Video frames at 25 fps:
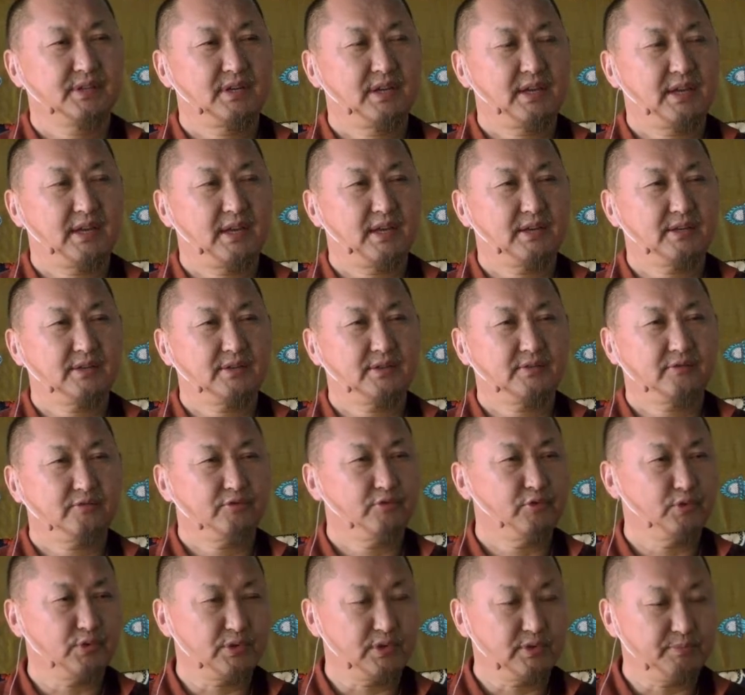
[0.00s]
and
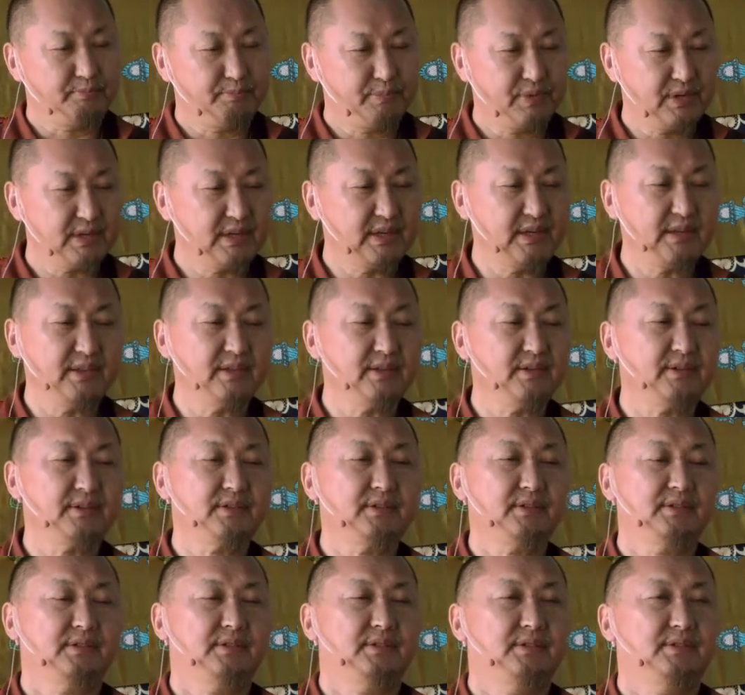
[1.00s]
for the
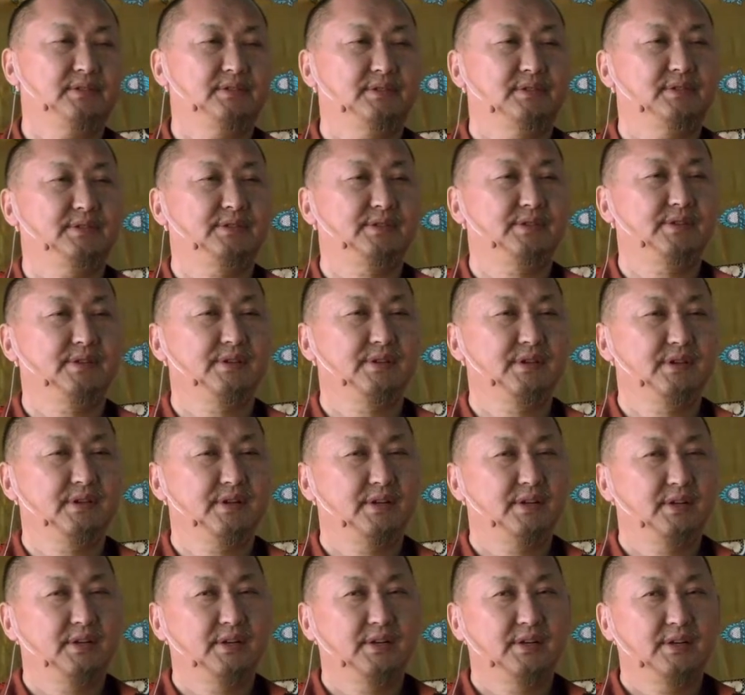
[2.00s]
beginner,
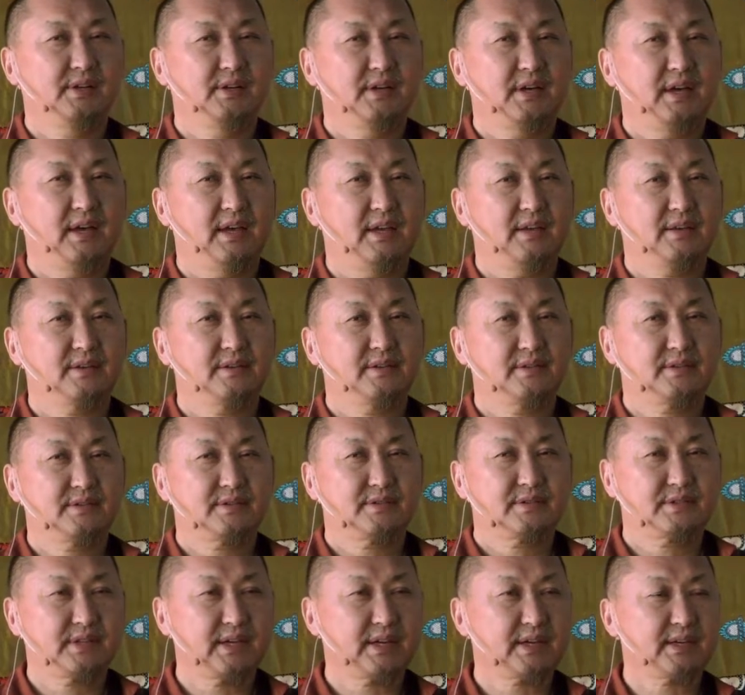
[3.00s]
and
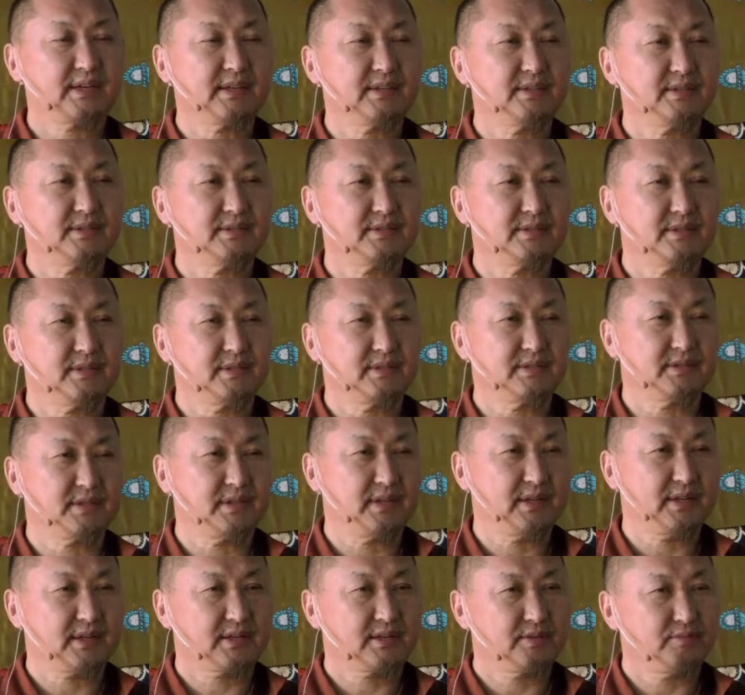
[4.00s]
second is
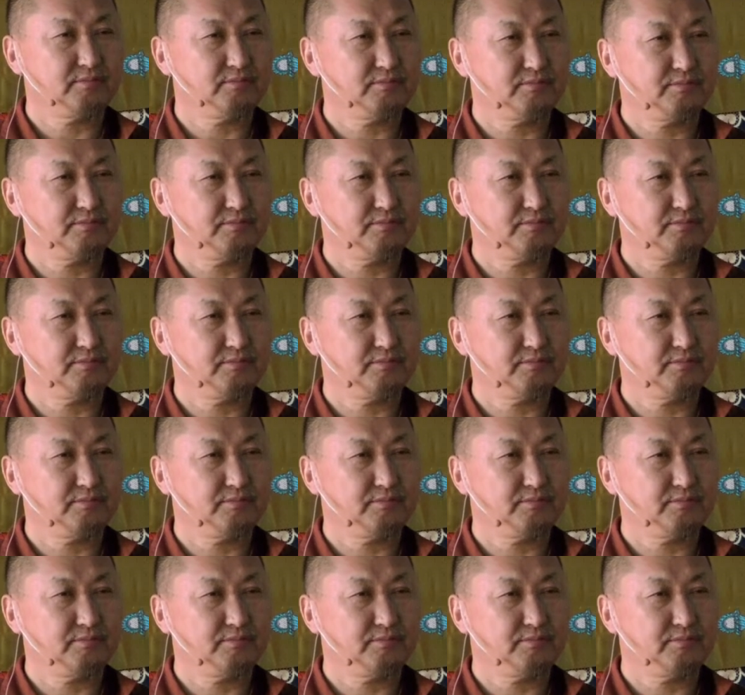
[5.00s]
like